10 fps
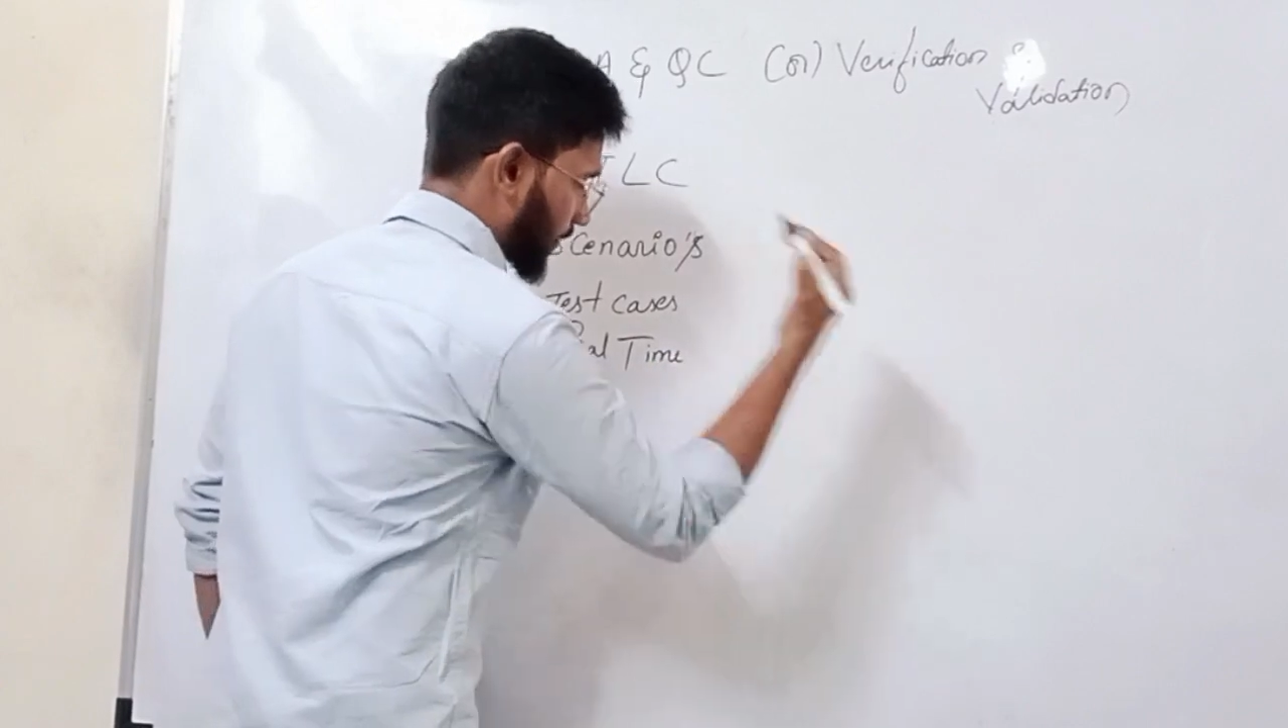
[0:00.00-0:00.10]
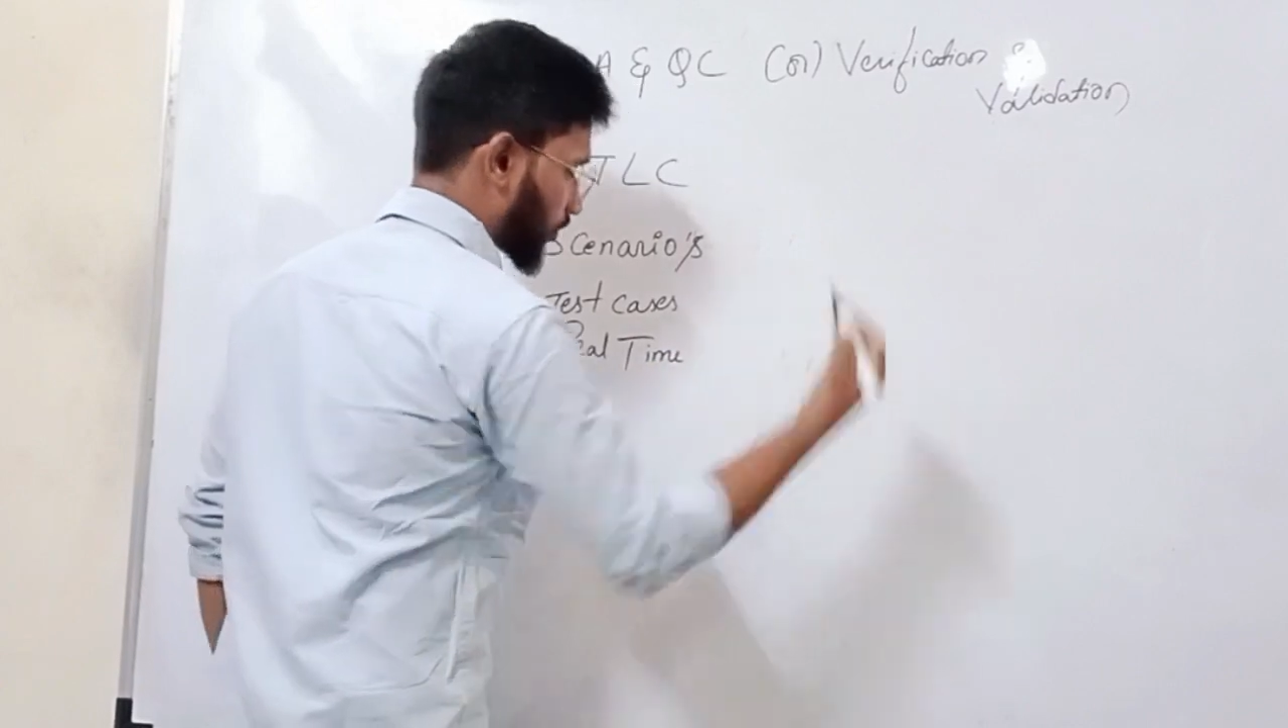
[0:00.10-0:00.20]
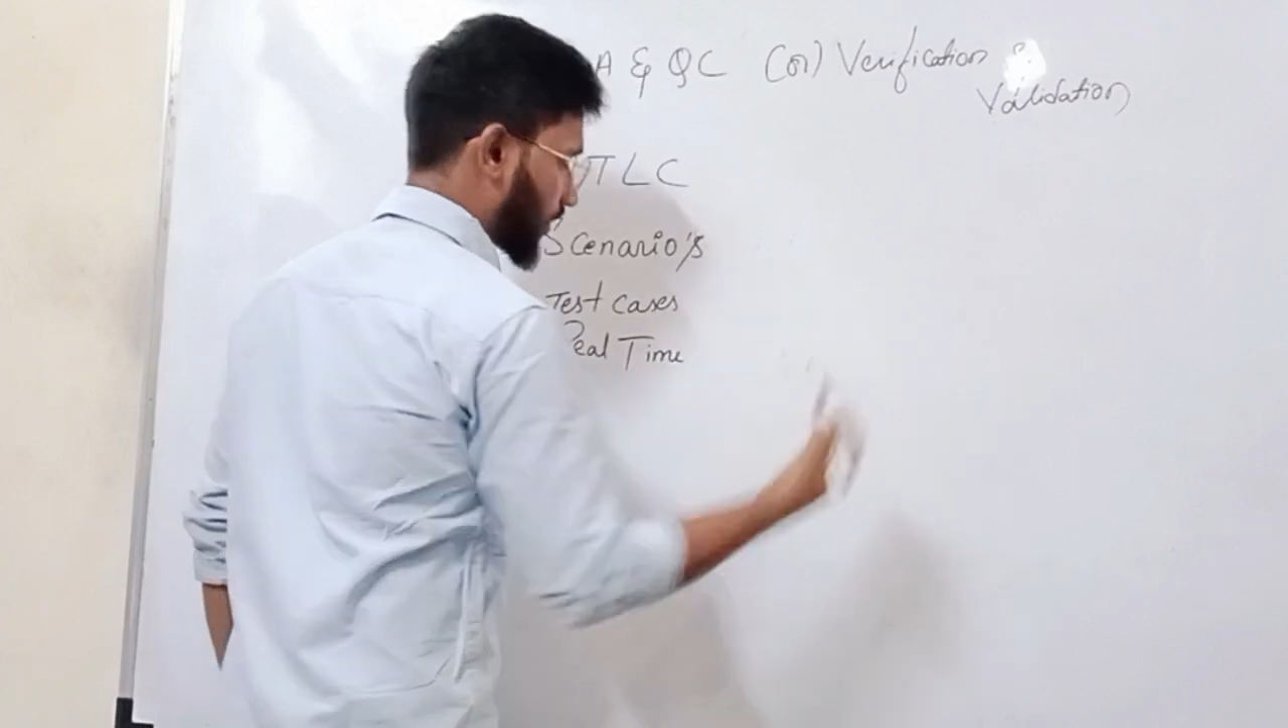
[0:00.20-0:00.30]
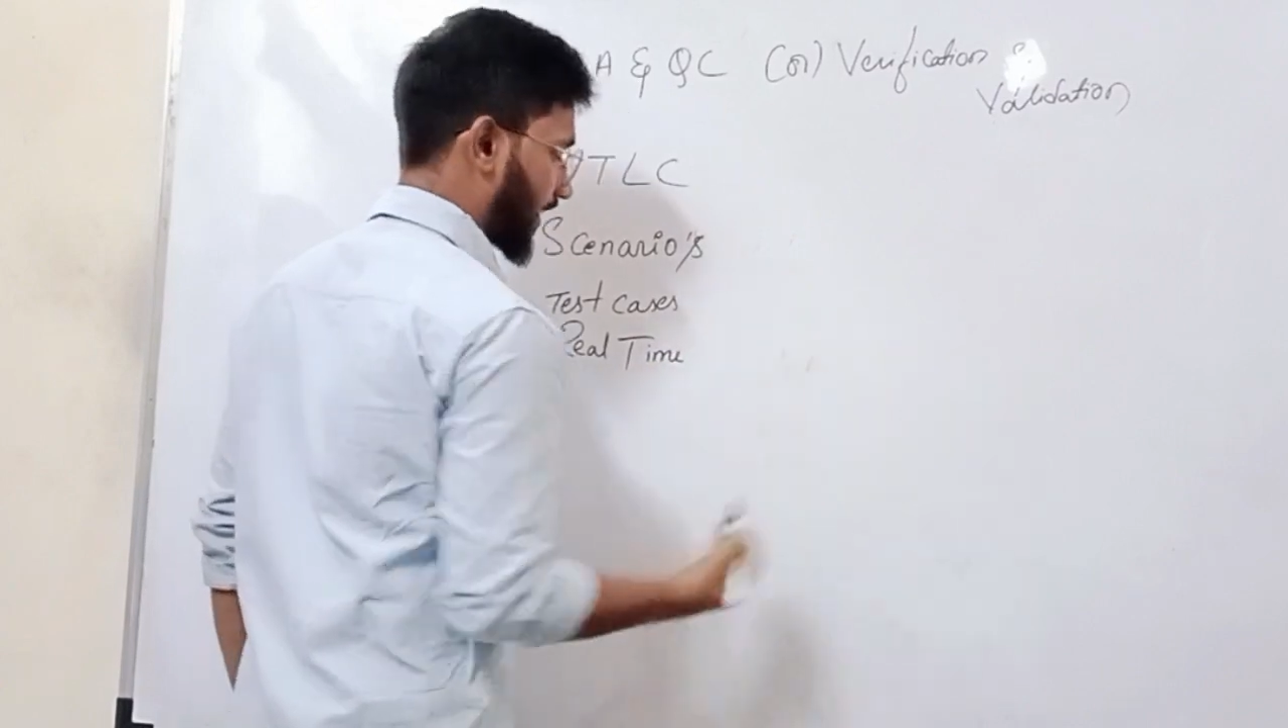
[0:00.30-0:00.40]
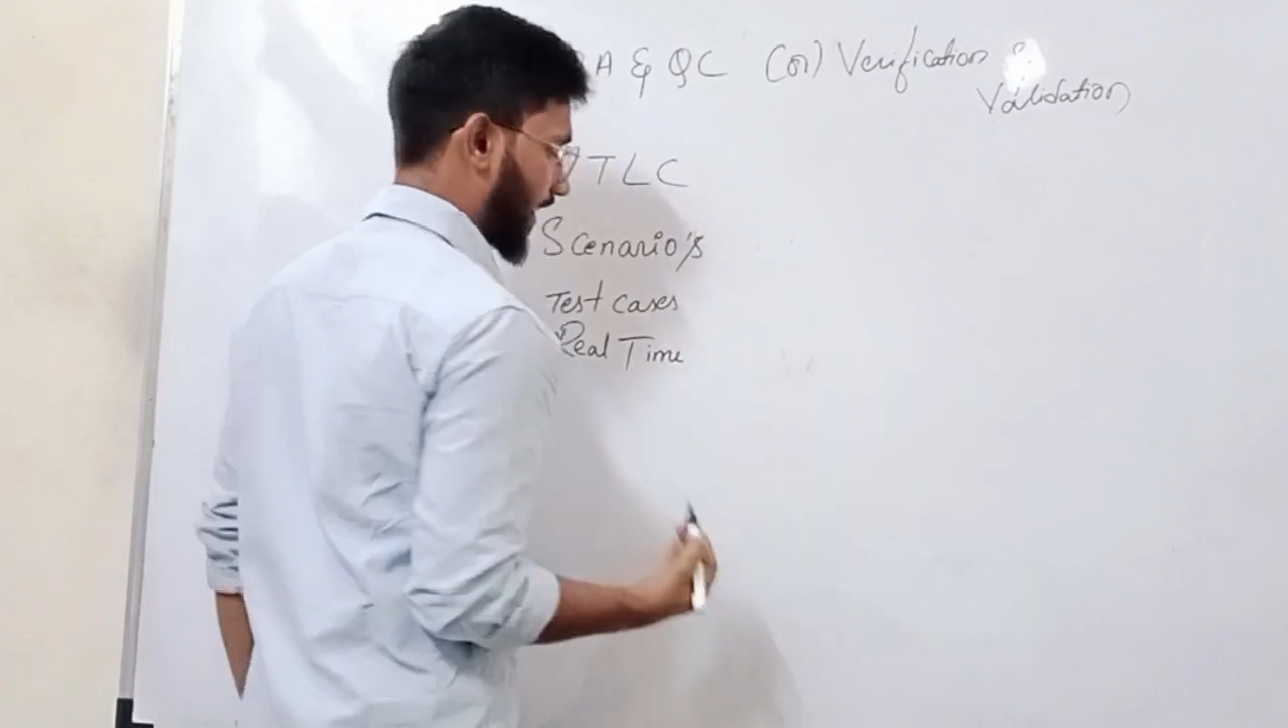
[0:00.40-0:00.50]

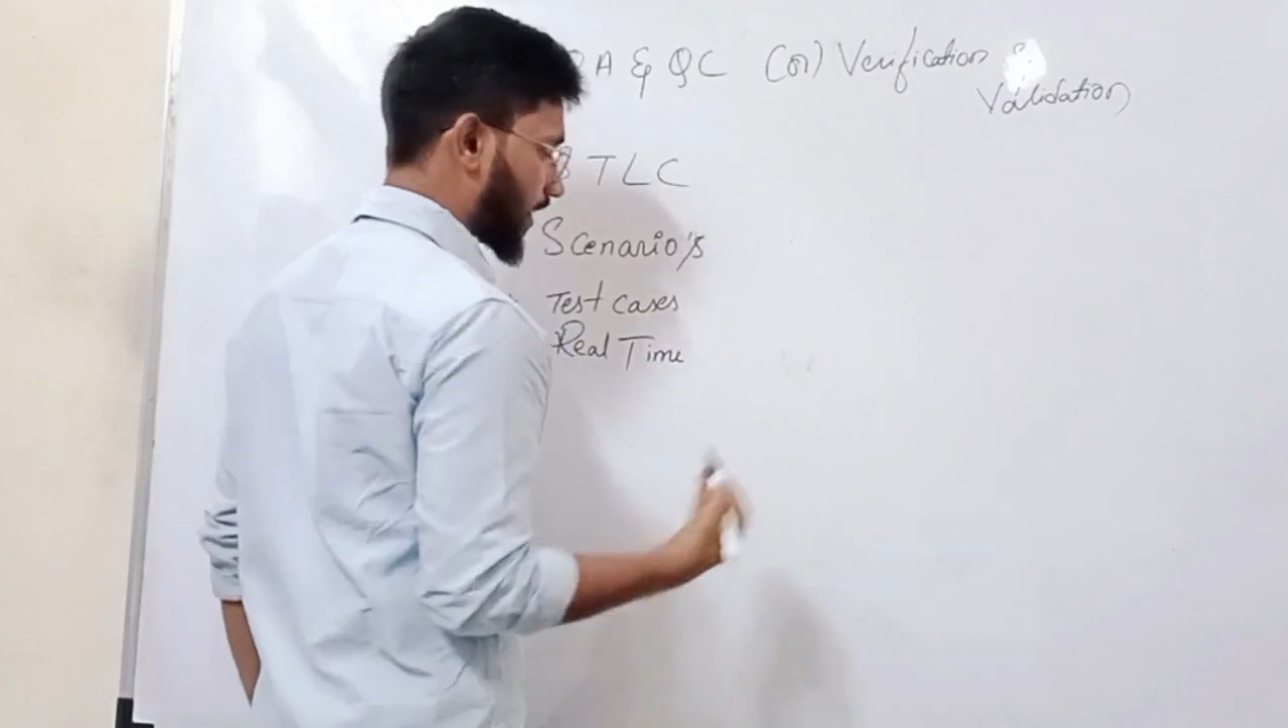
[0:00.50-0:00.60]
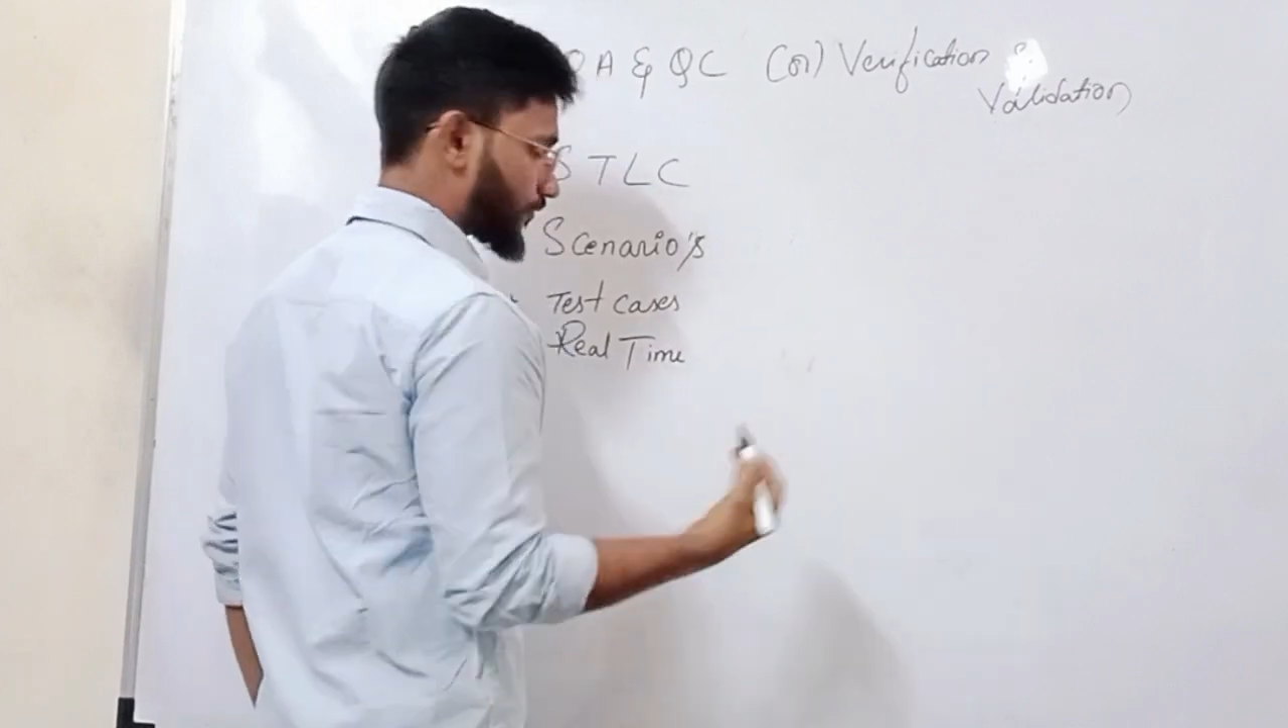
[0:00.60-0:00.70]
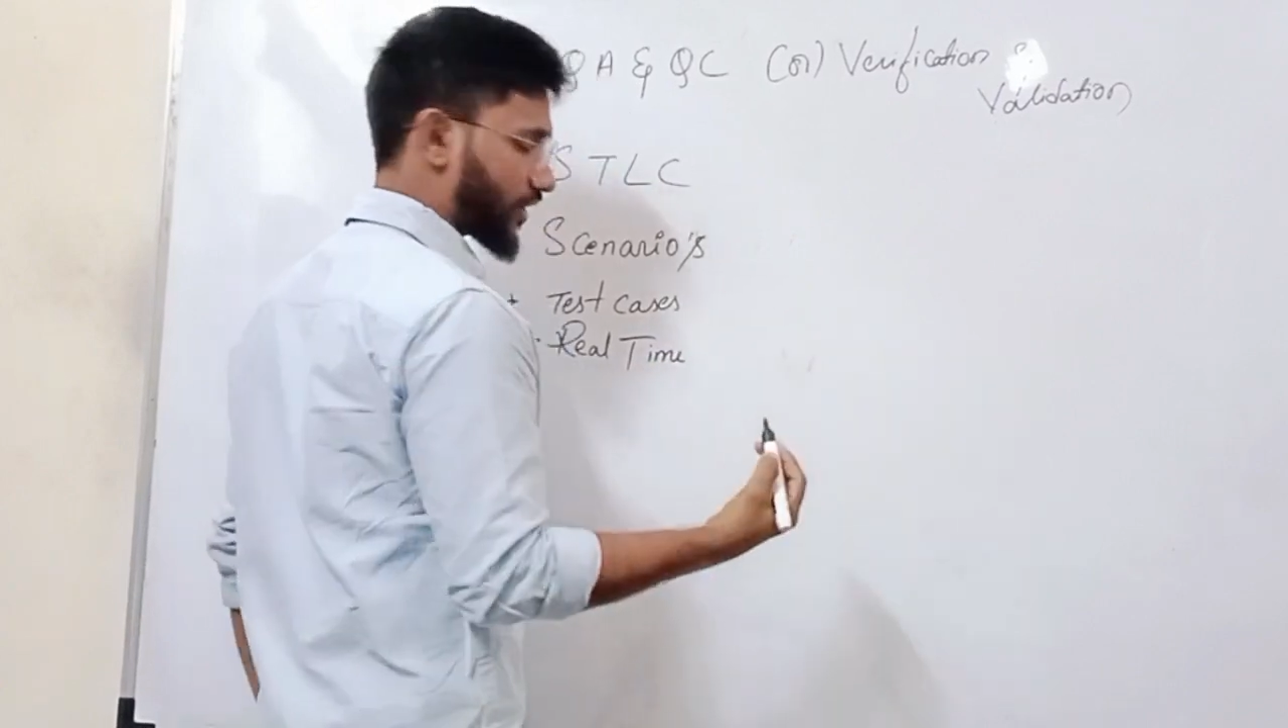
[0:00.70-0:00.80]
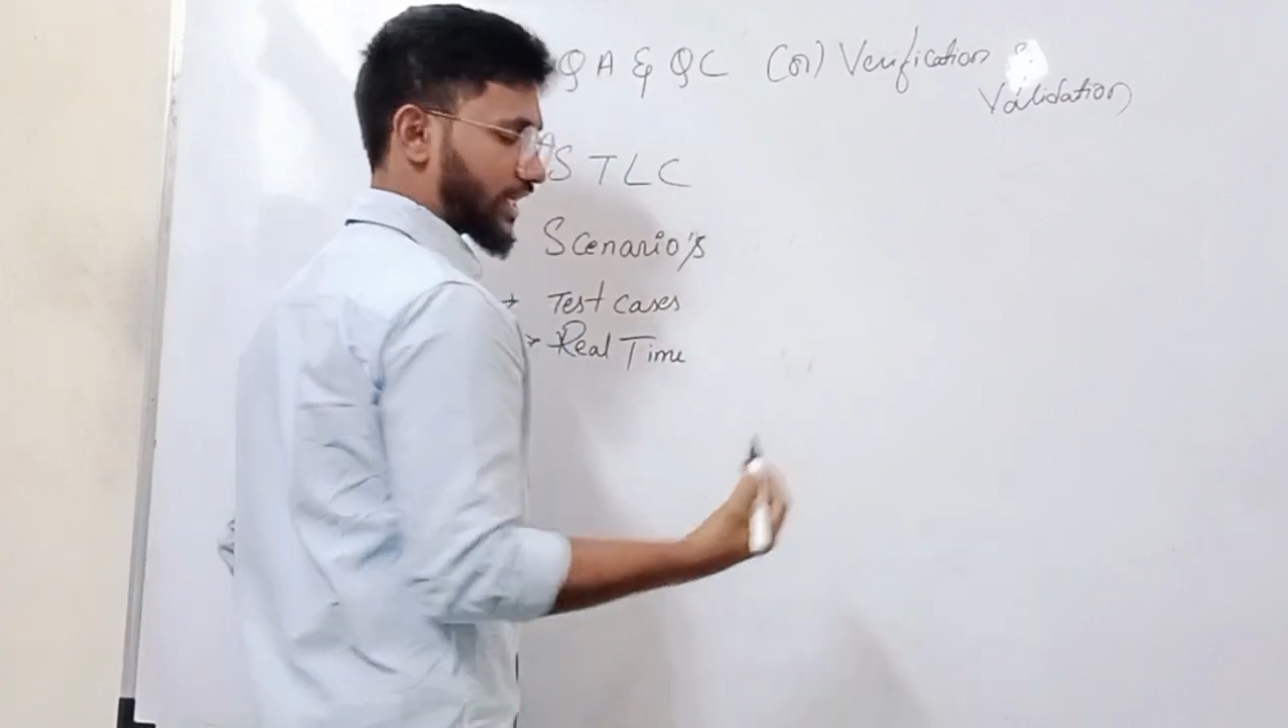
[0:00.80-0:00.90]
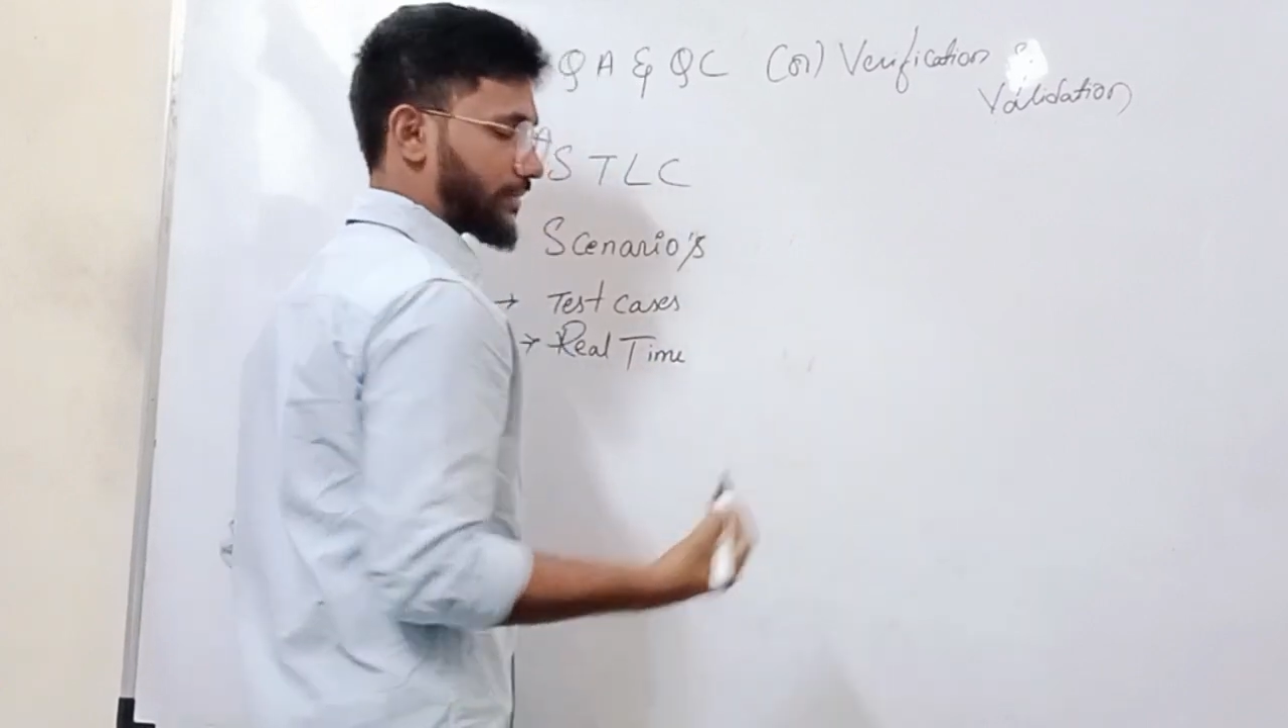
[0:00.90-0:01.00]
about the end of
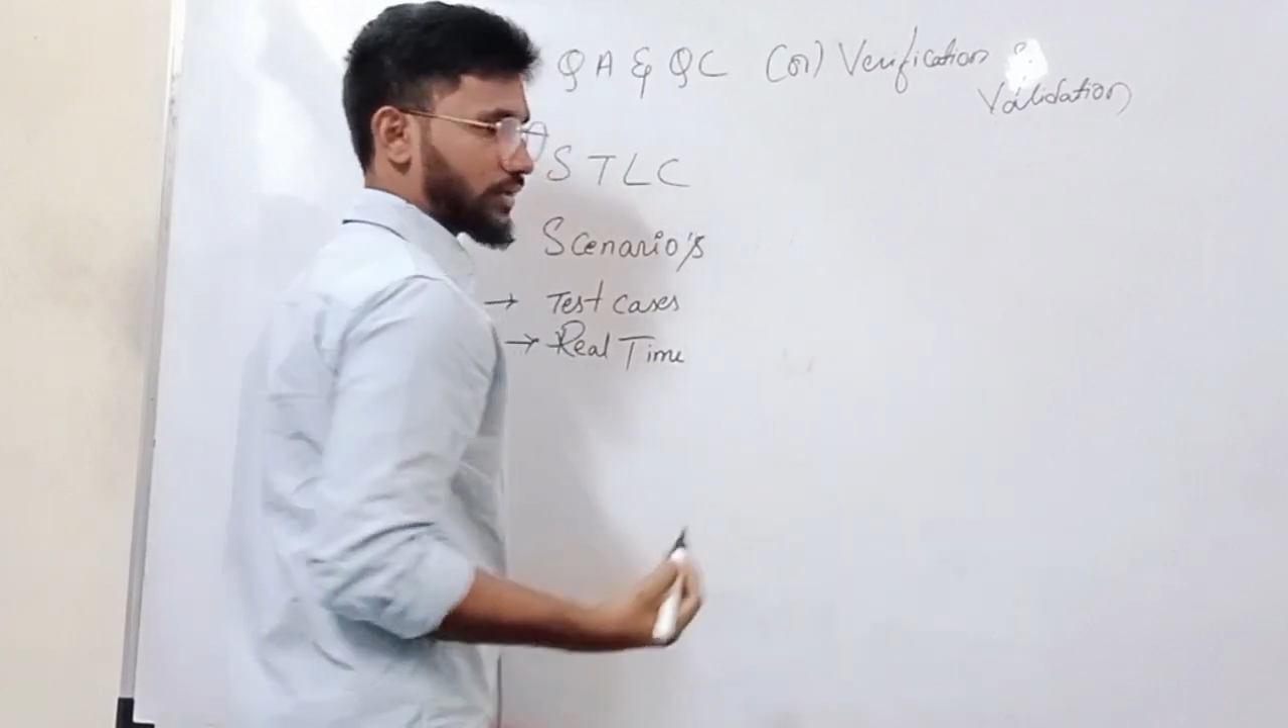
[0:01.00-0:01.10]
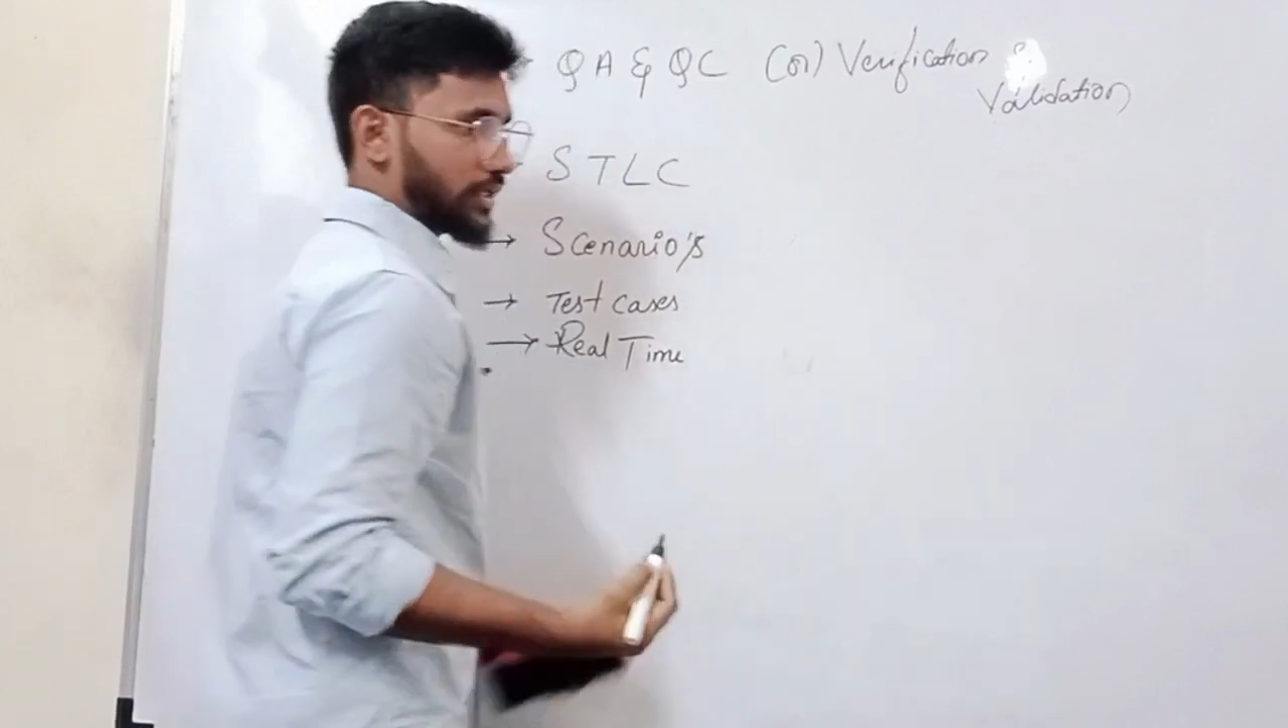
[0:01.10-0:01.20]
the time.